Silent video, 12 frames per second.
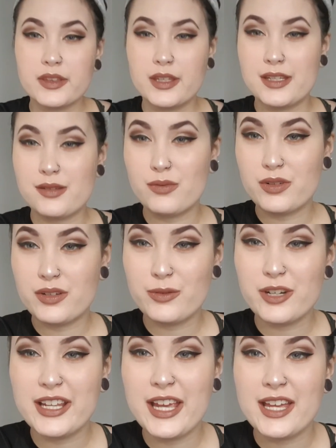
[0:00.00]
This one
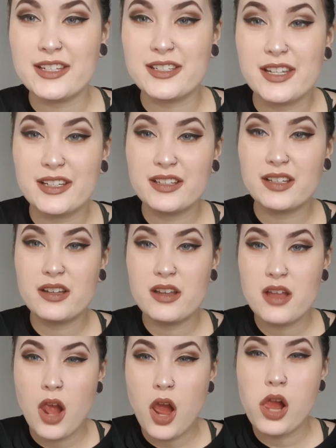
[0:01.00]
really has that
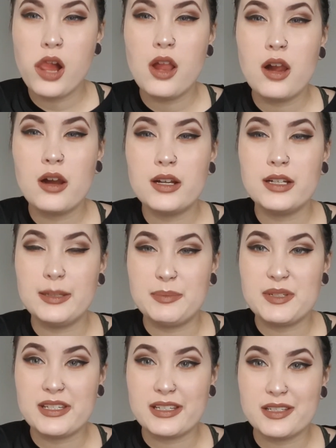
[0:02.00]

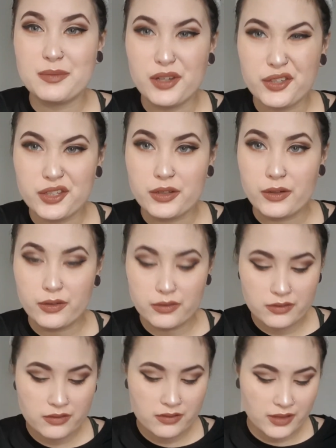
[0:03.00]
lipstick smell, you know,
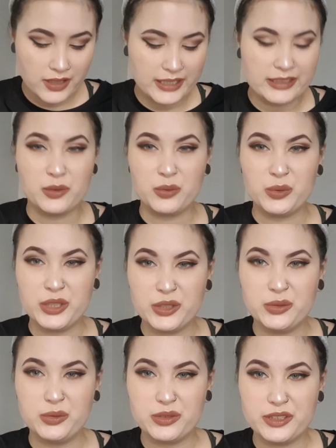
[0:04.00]
like the
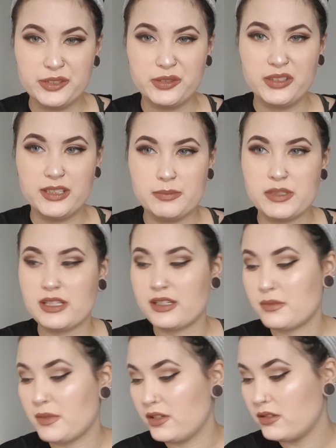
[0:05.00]
real lipstick
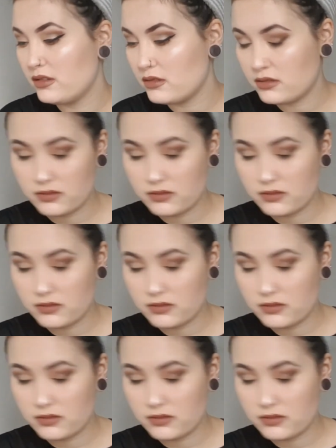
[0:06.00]
smell.